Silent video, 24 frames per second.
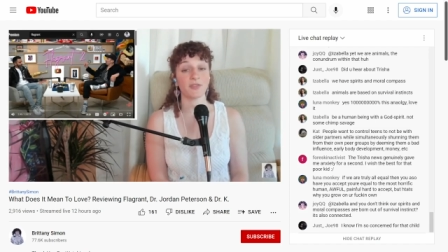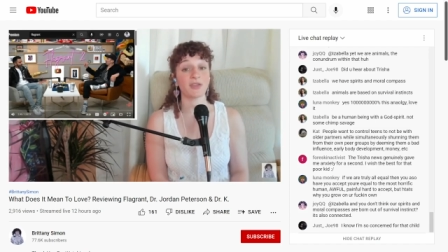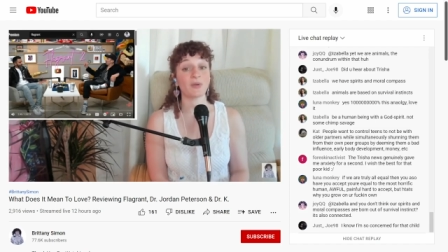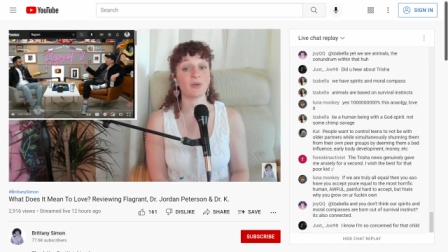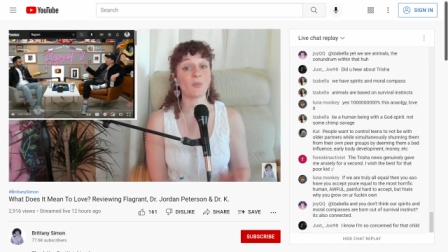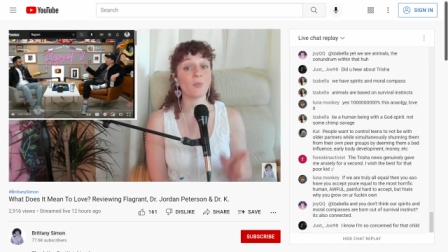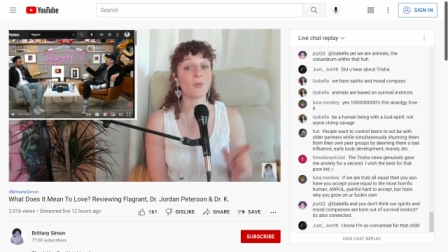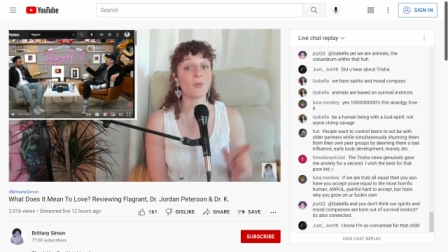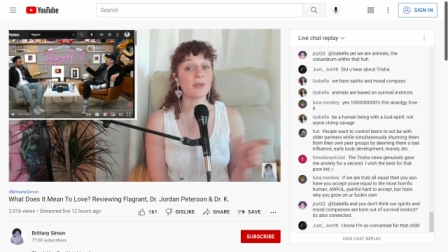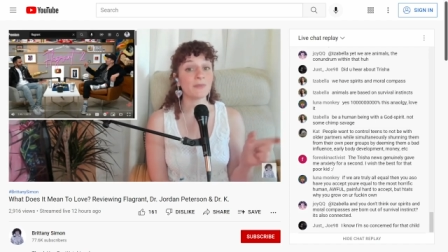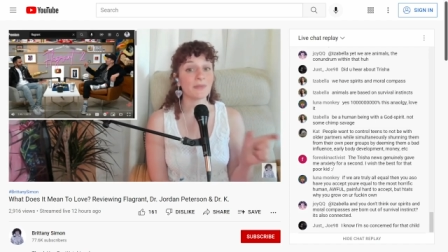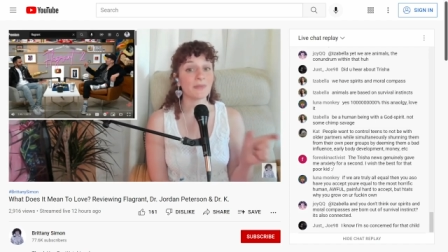
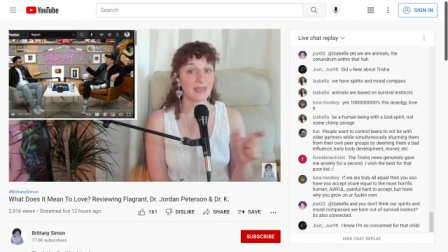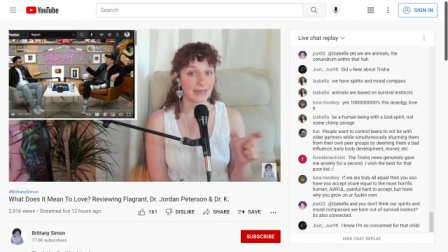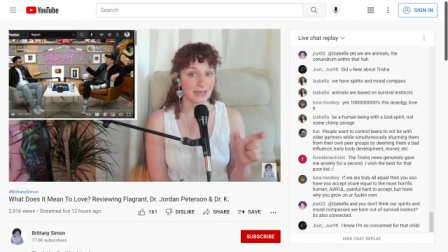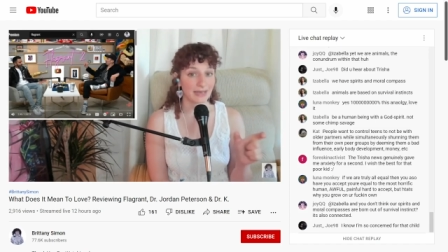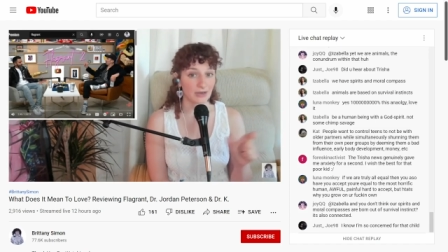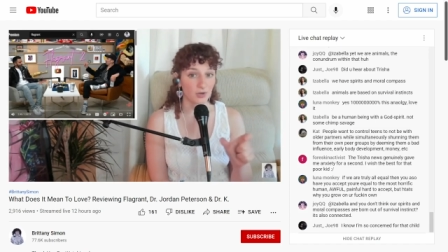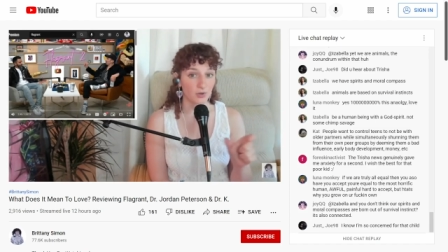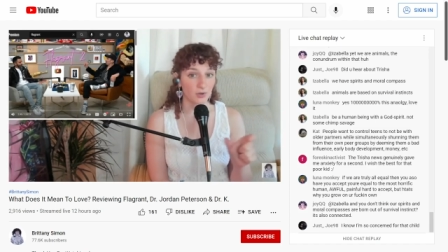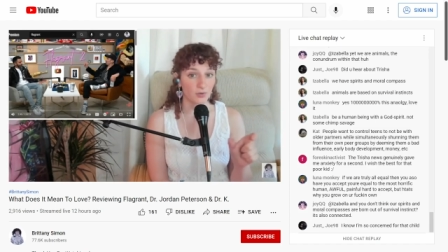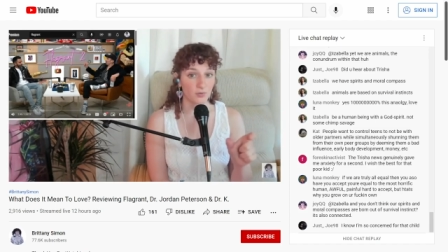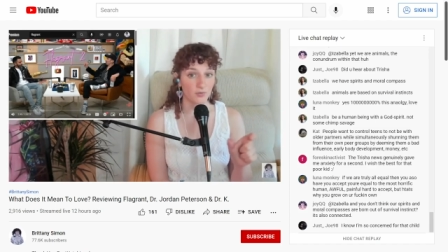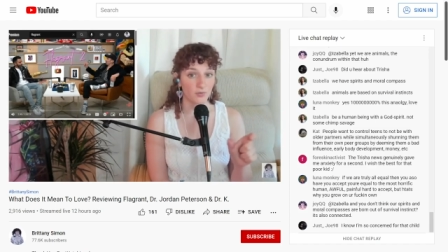than
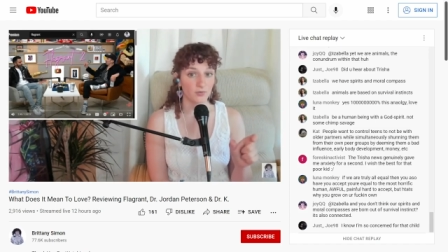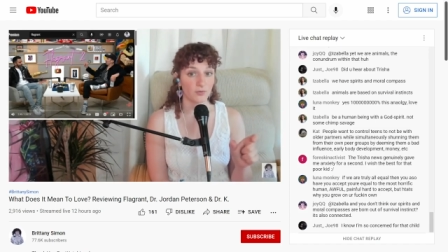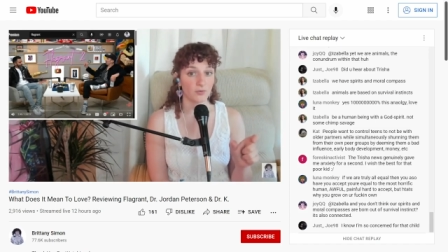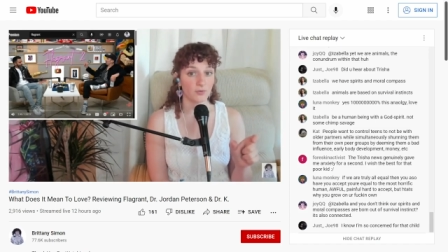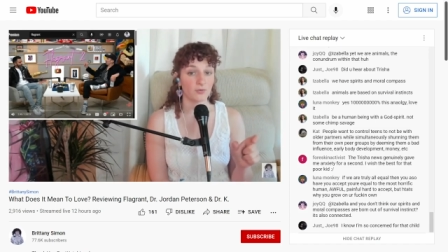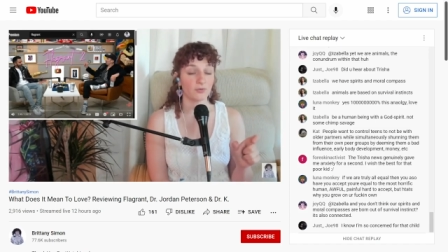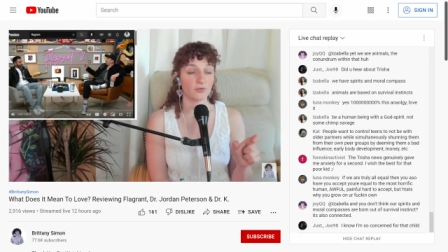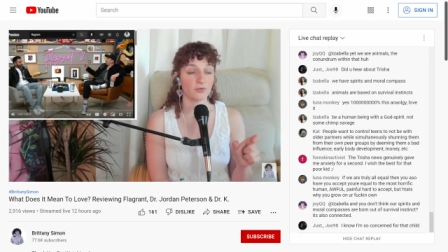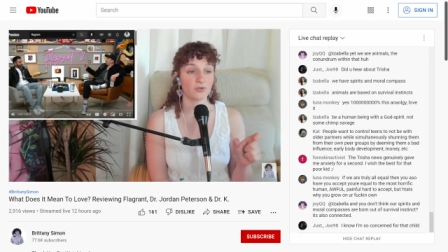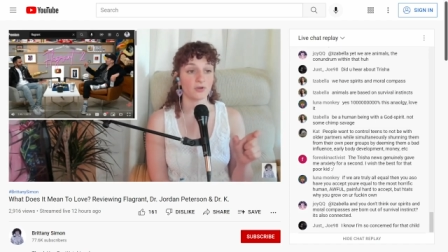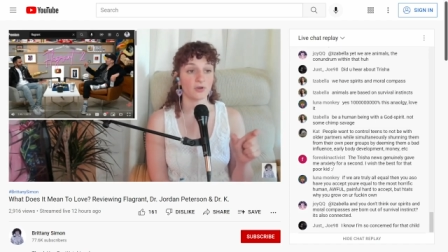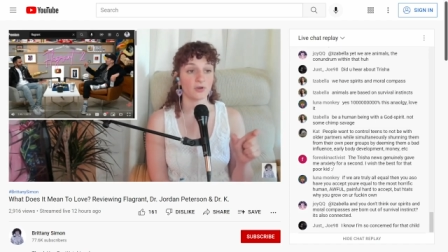women who
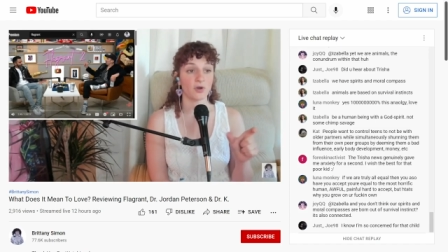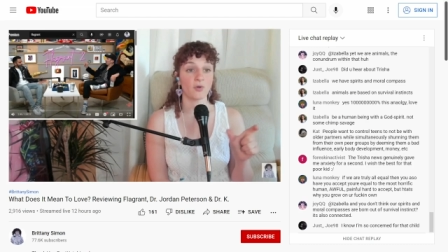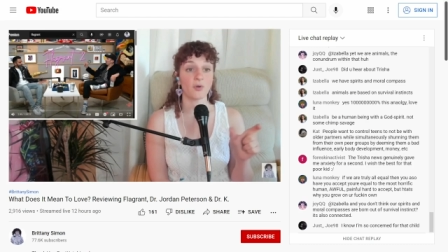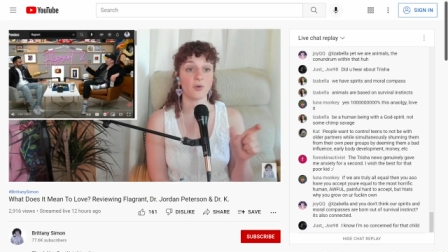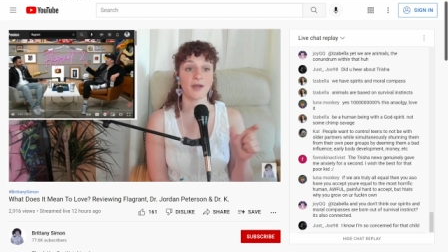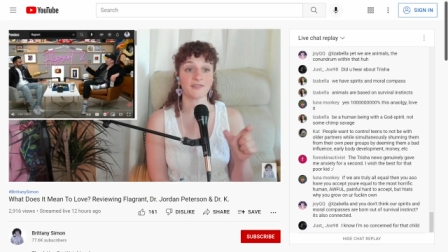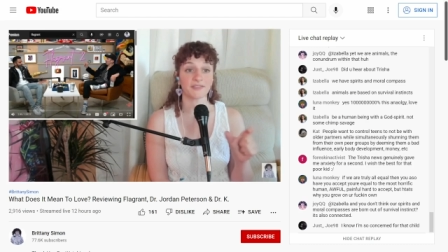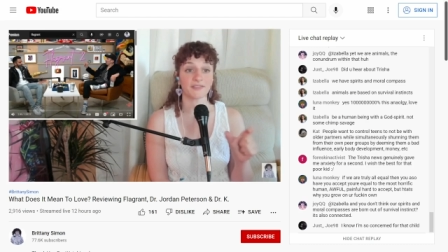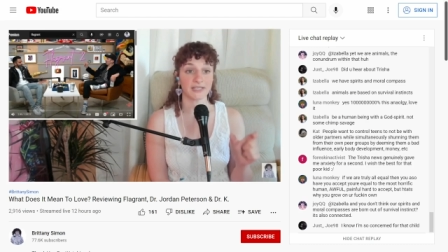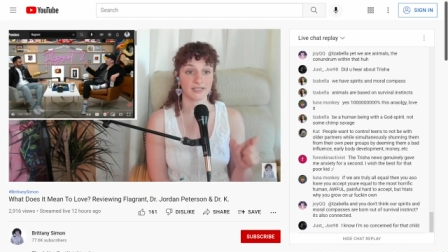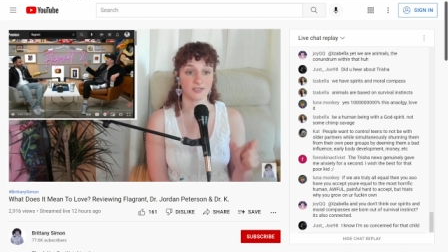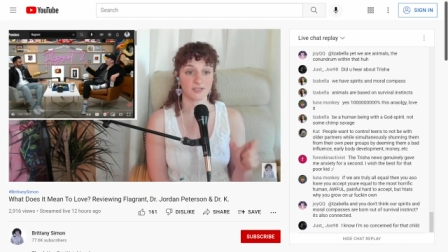you know who
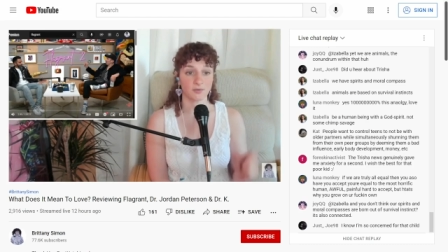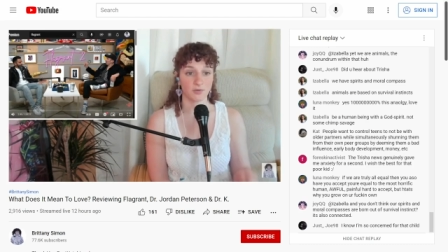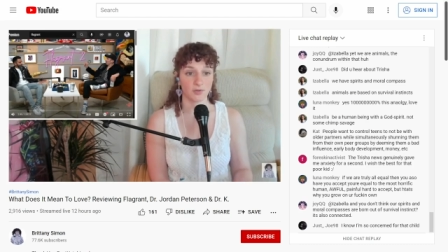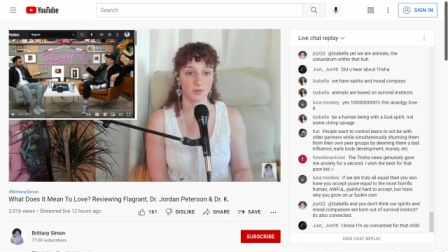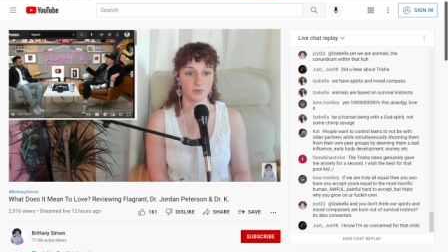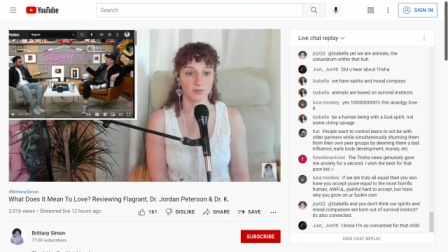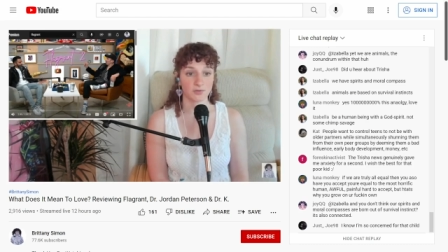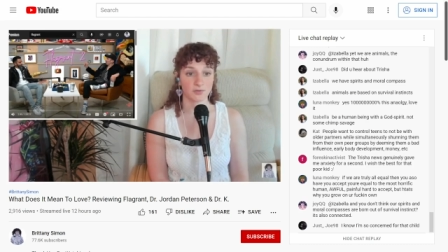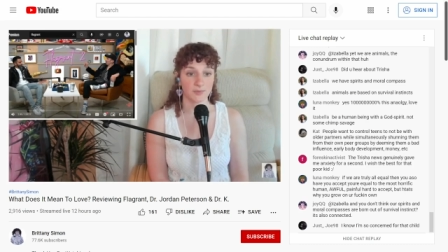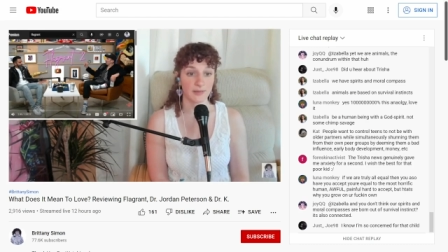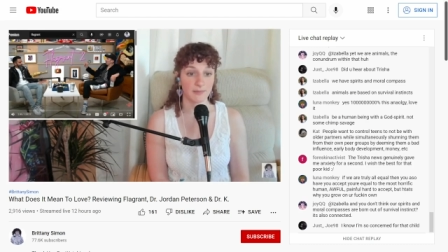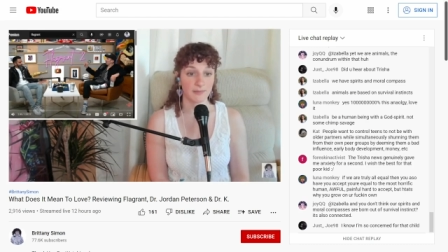have sex with
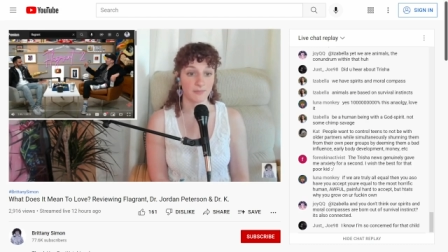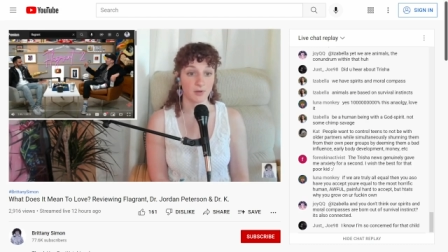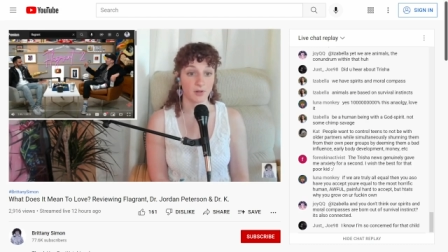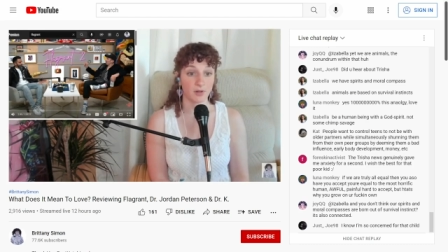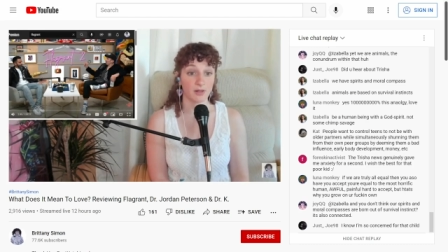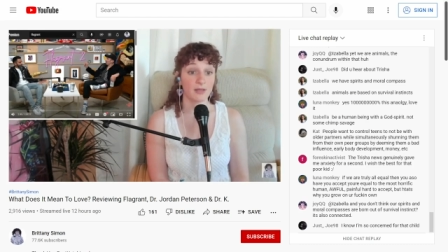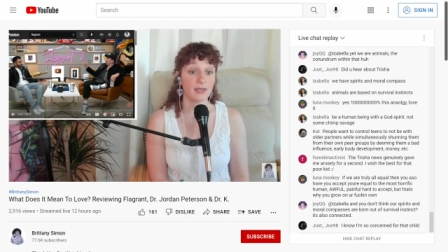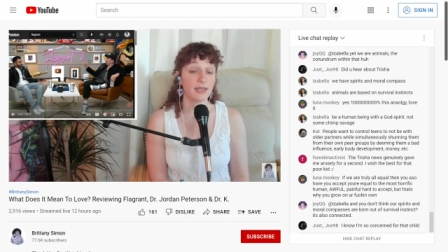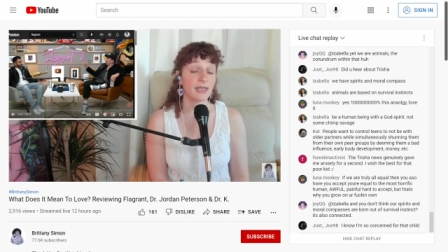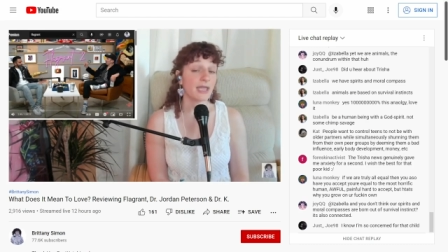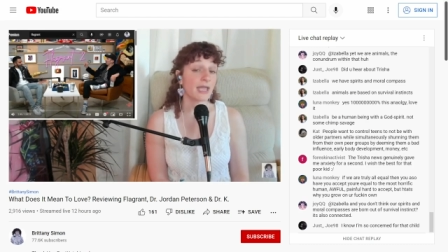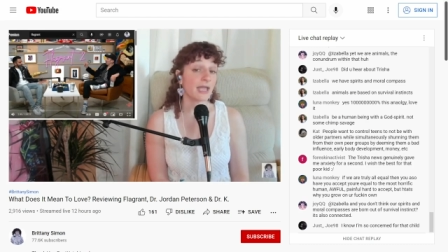older
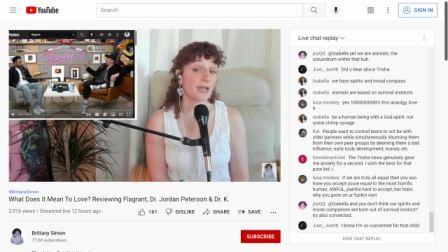people